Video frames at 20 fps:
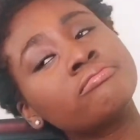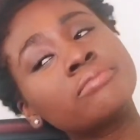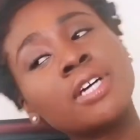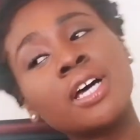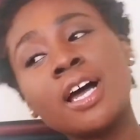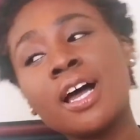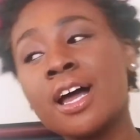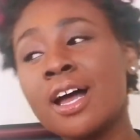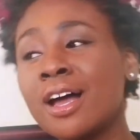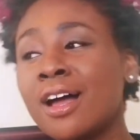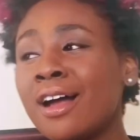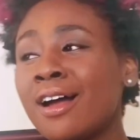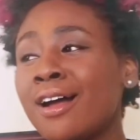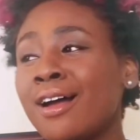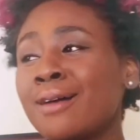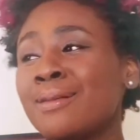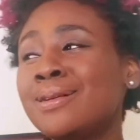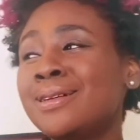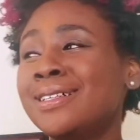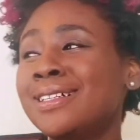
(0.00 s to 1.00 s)

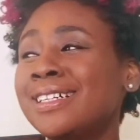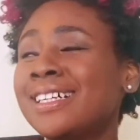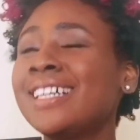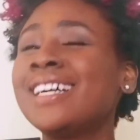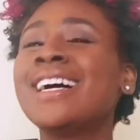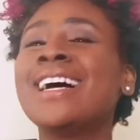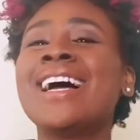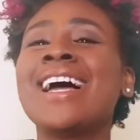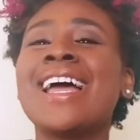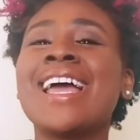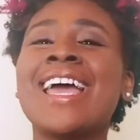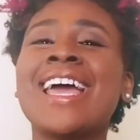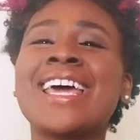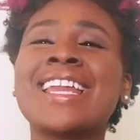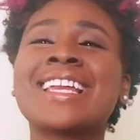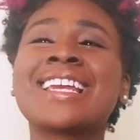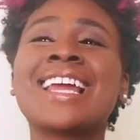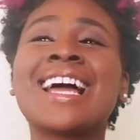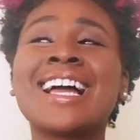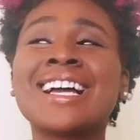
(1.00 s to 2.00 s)
Had
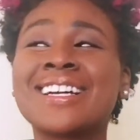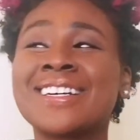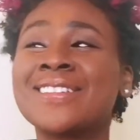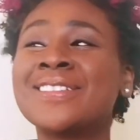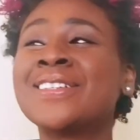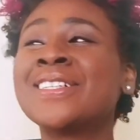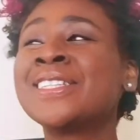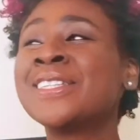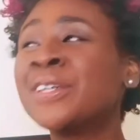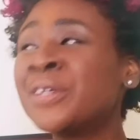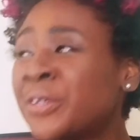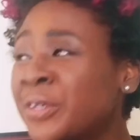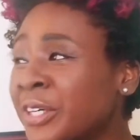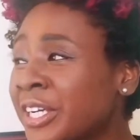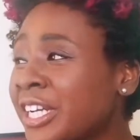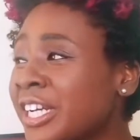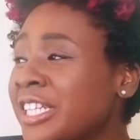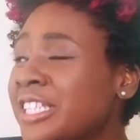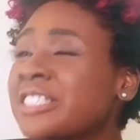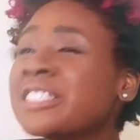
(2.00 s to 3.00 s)
a lot going
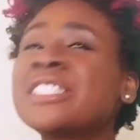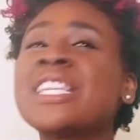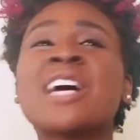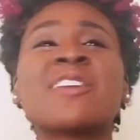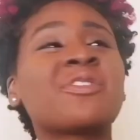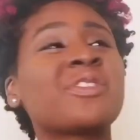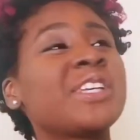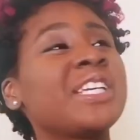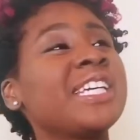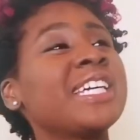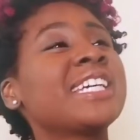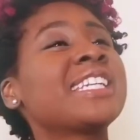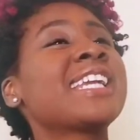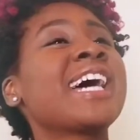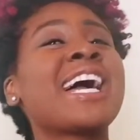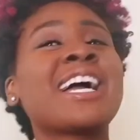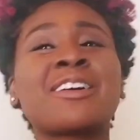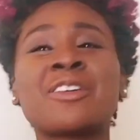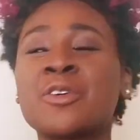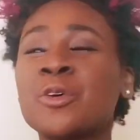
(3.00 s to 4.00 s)
on. There's definitely a
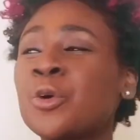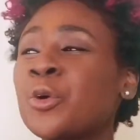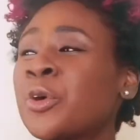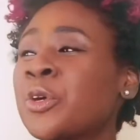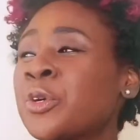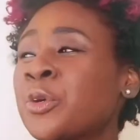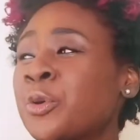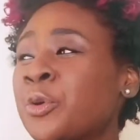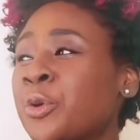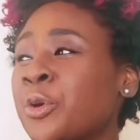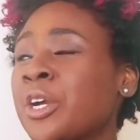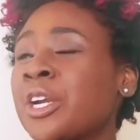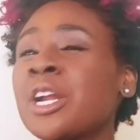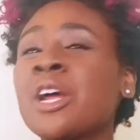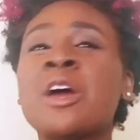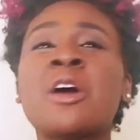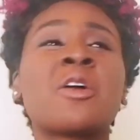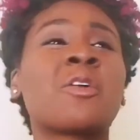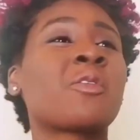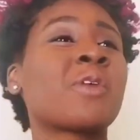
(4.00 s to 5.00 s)
lot going on
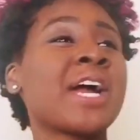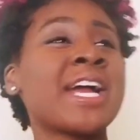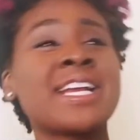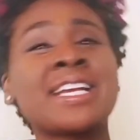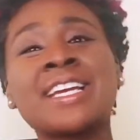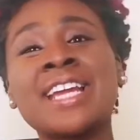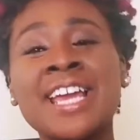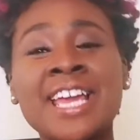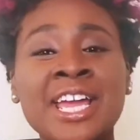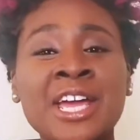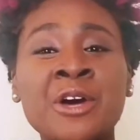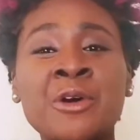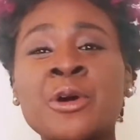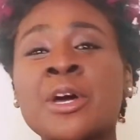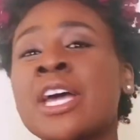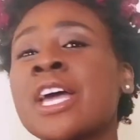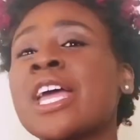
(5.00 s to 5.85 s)
right now.